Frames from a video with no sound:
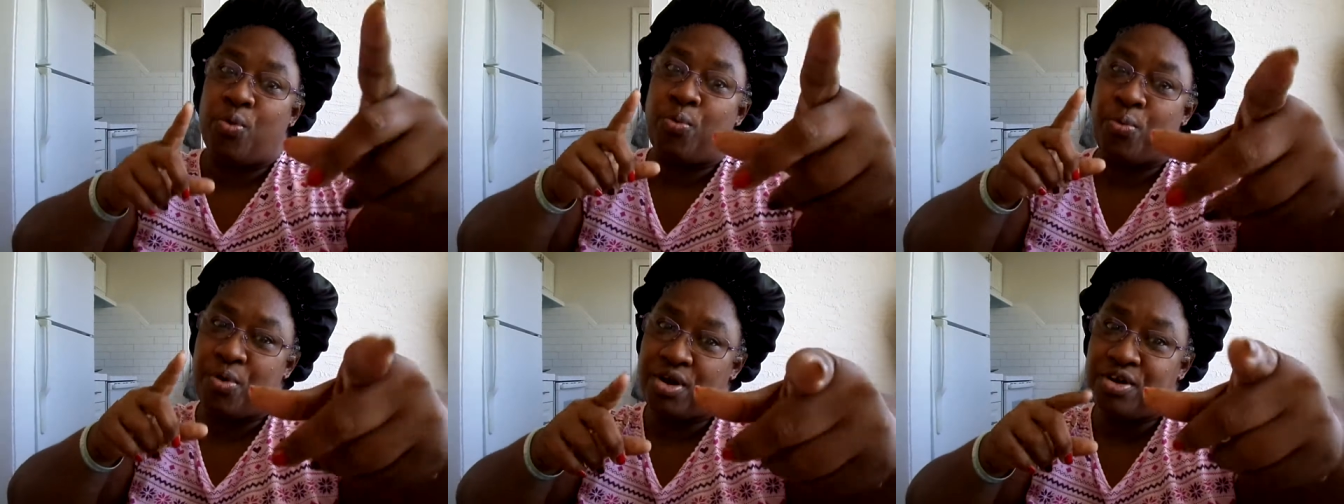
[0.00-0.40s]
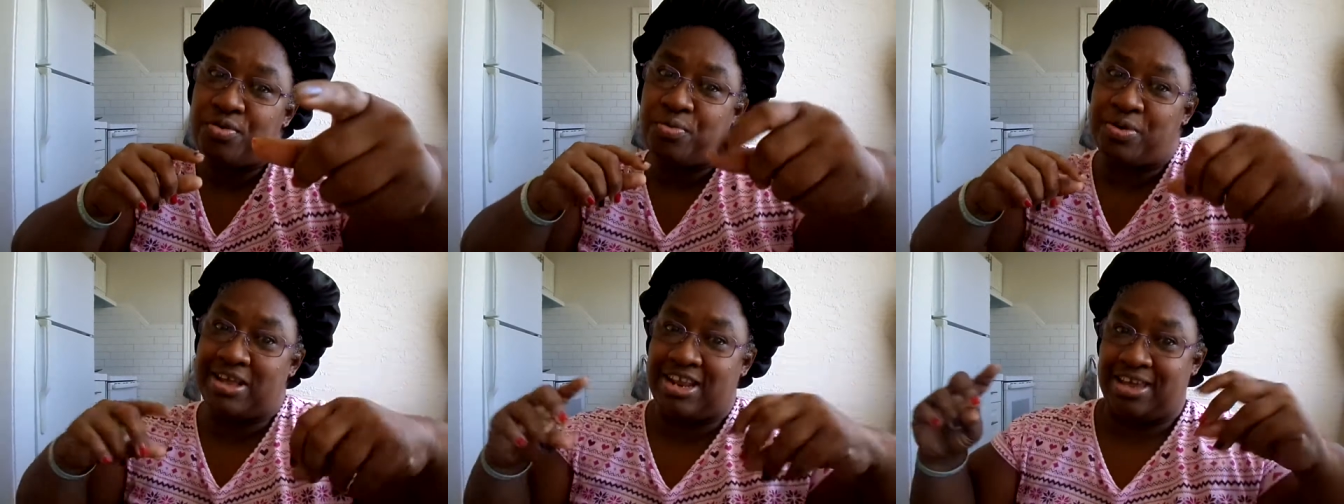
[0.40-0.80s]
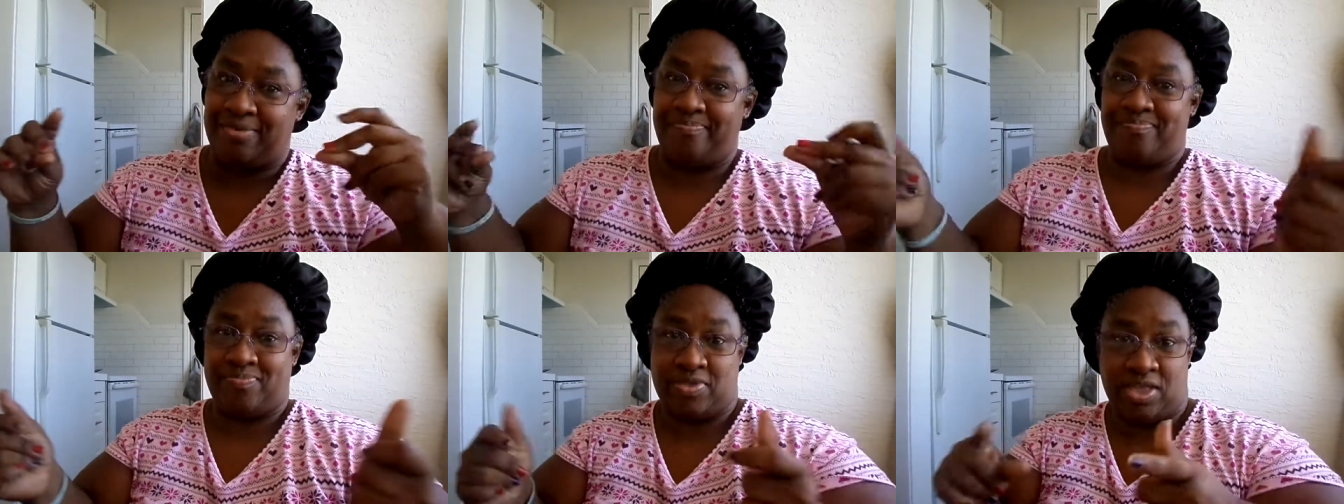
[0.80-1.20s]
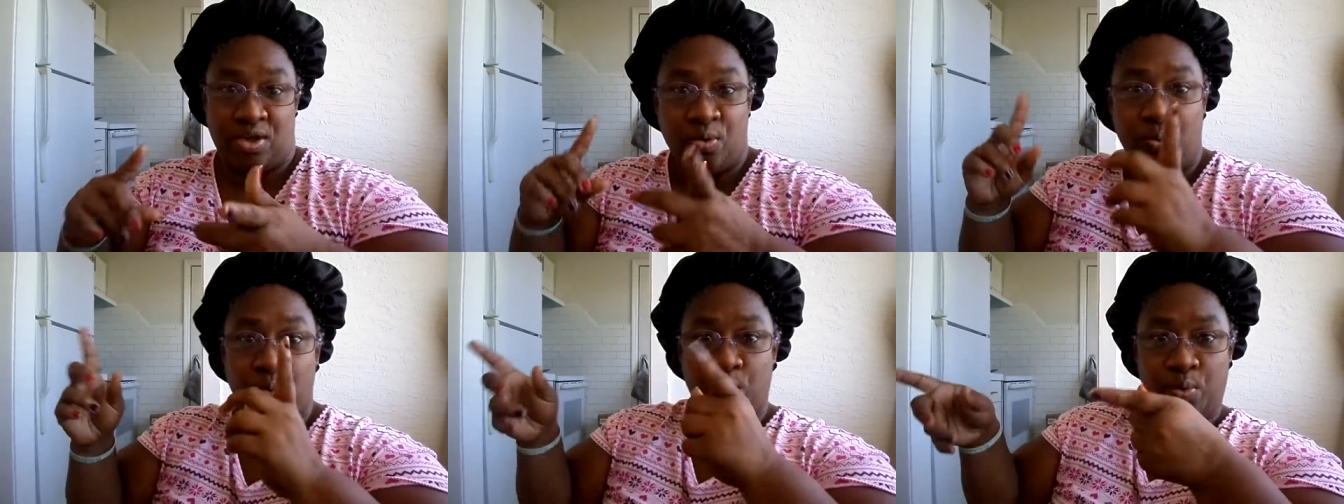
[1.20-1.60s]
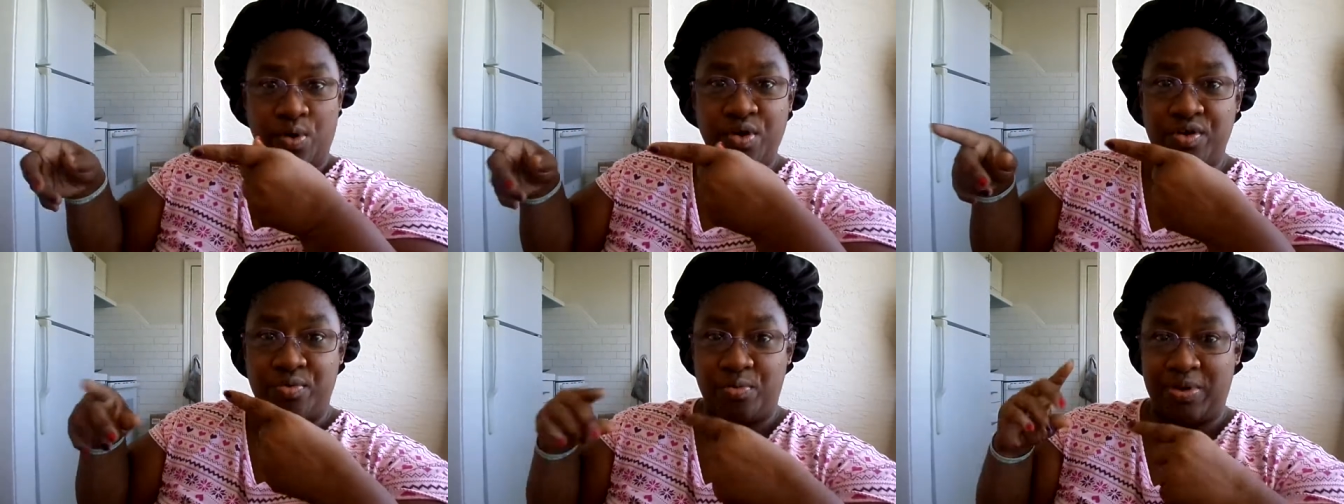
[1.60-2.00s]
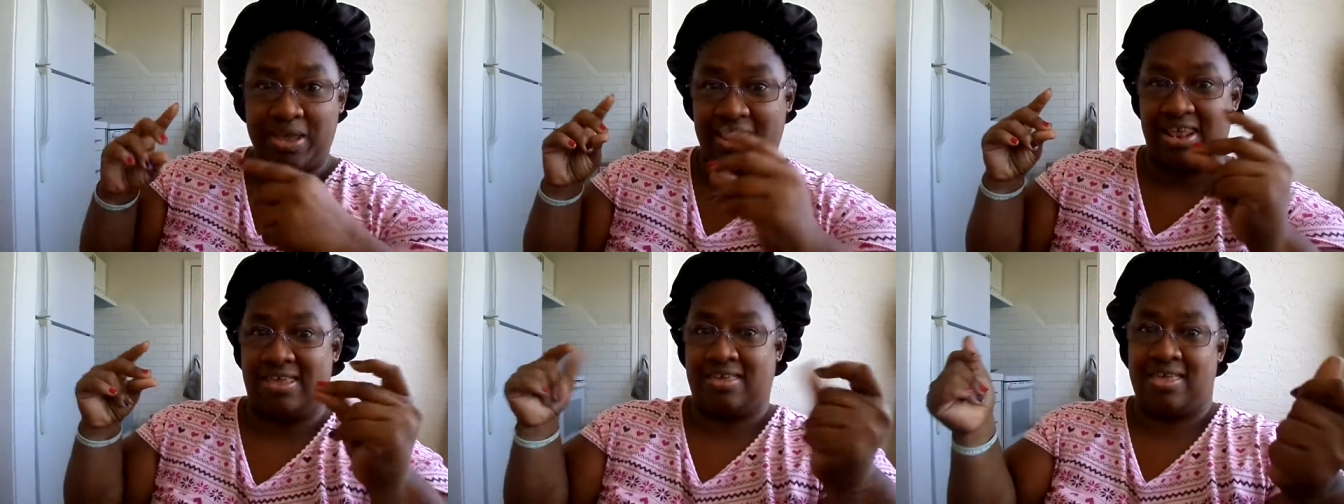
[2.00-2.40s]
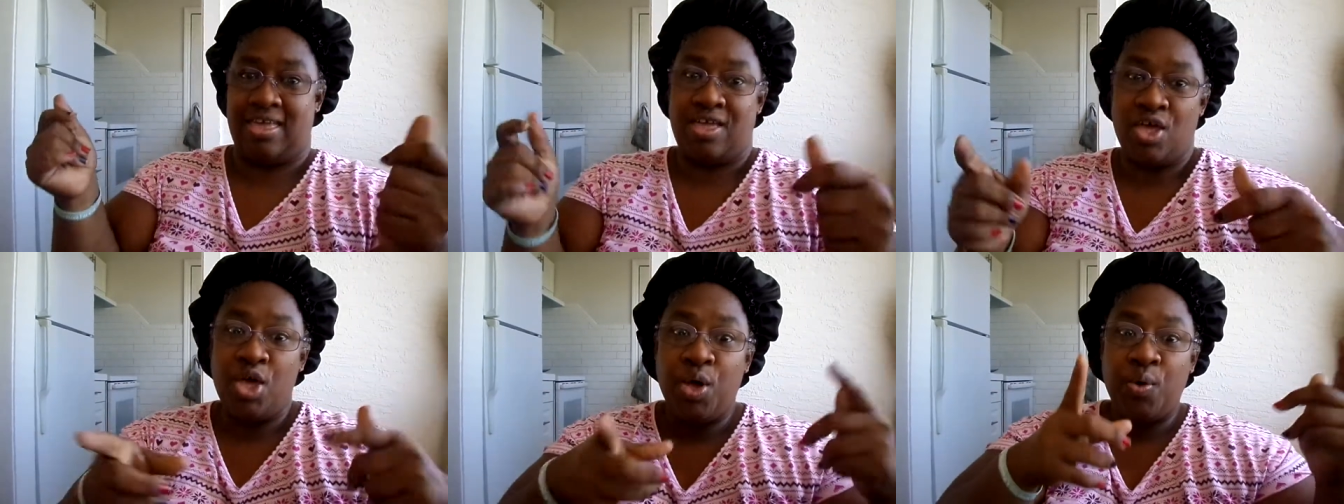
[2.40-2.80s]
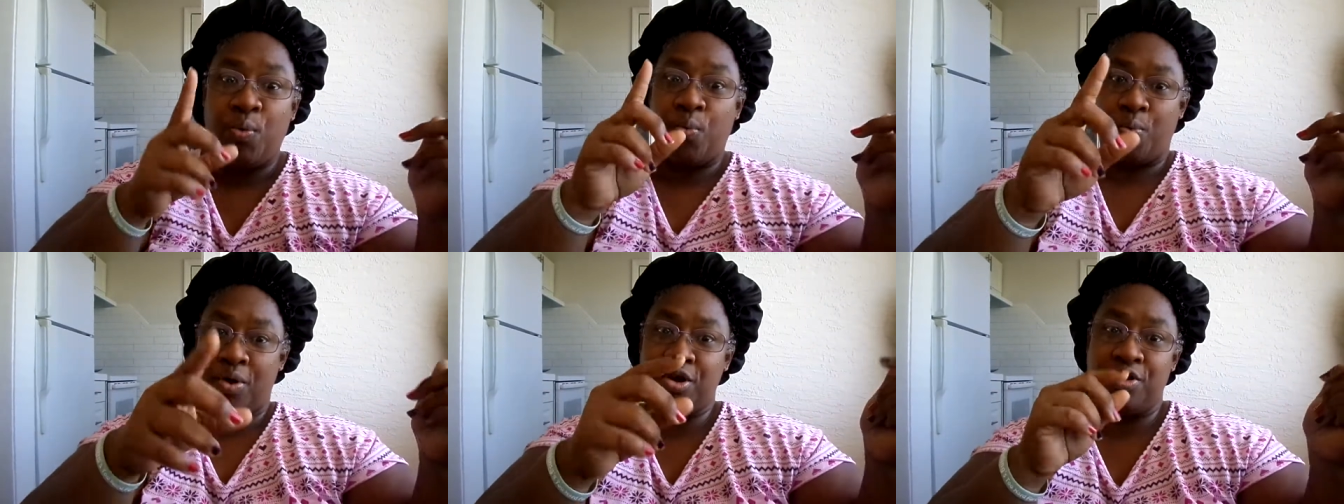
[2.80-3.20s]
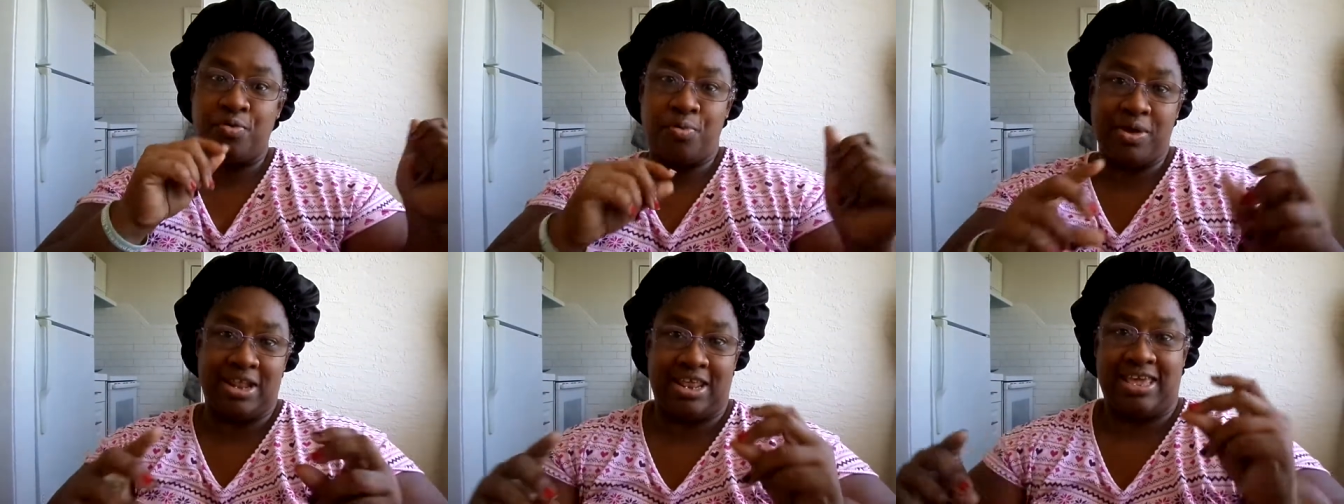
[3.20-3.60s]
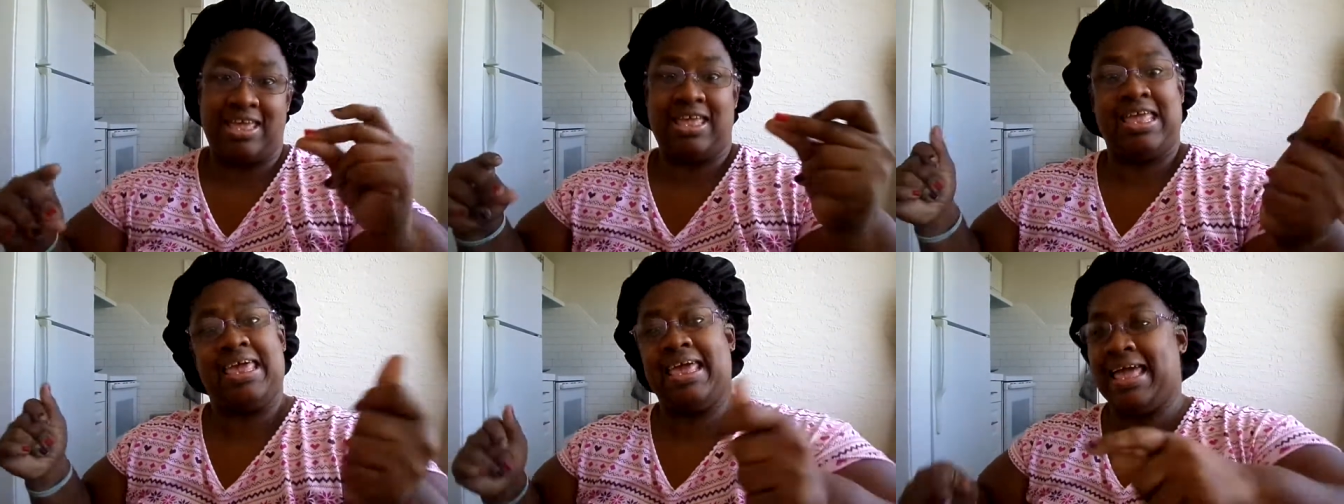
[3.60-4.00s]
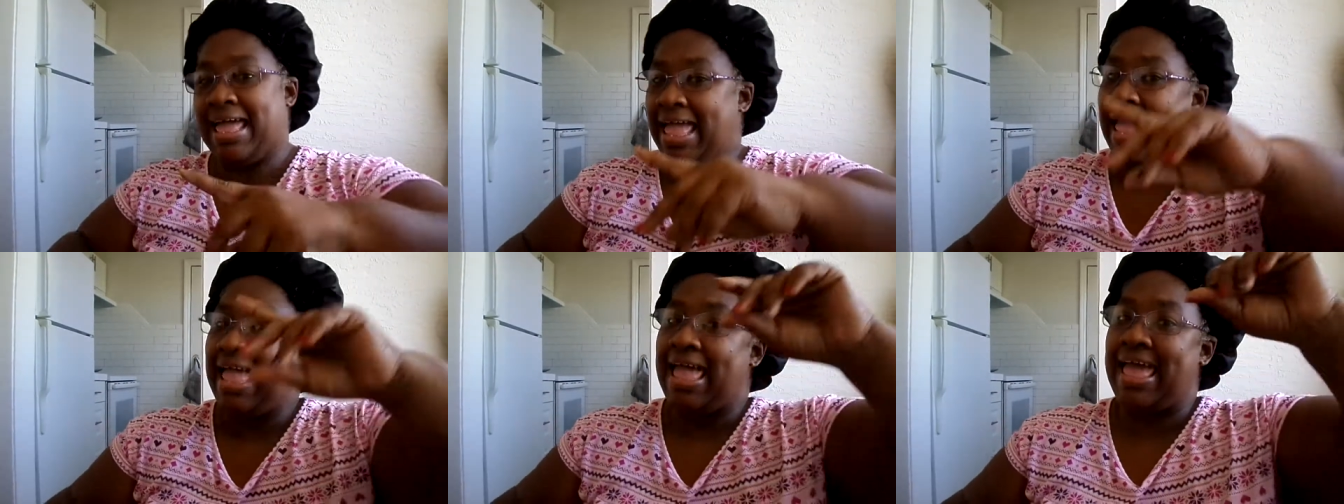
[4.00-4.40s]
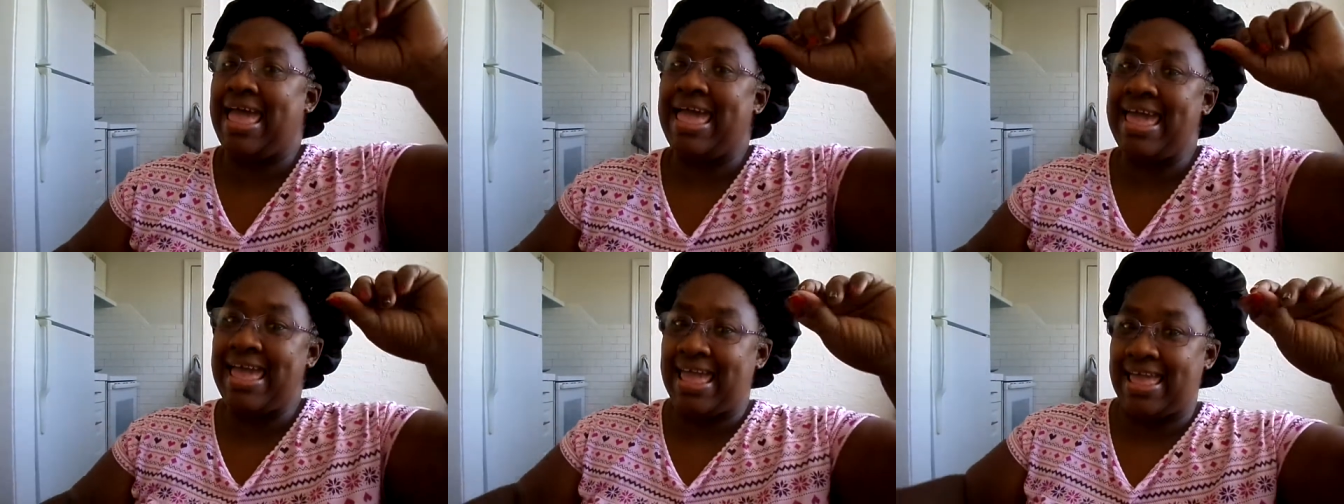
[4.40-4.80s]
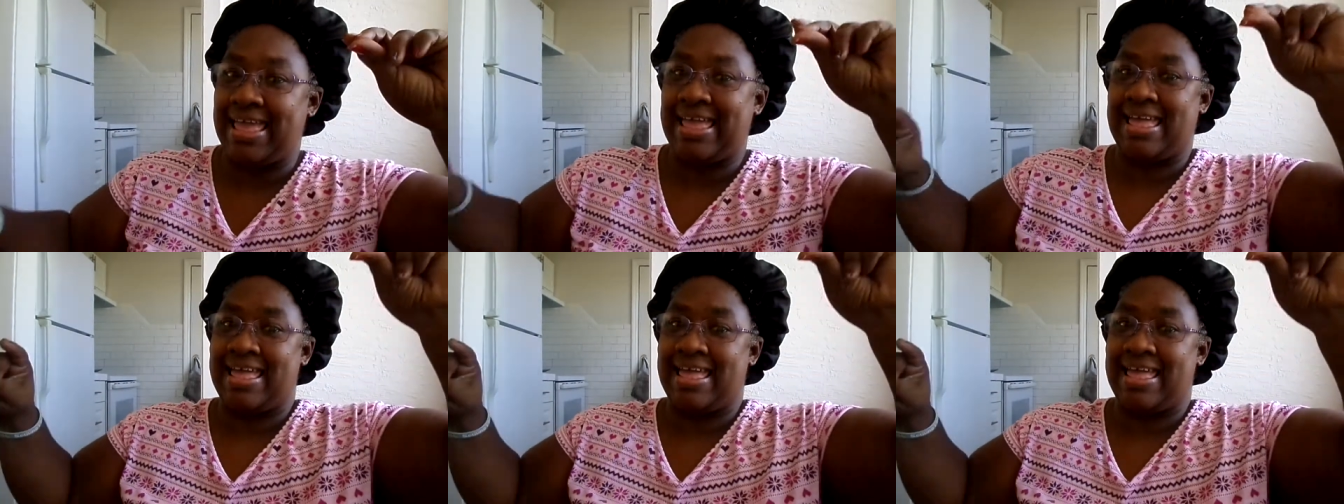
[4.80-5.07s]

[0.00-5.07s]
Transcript: Work with it. Work with it. Work with it. A.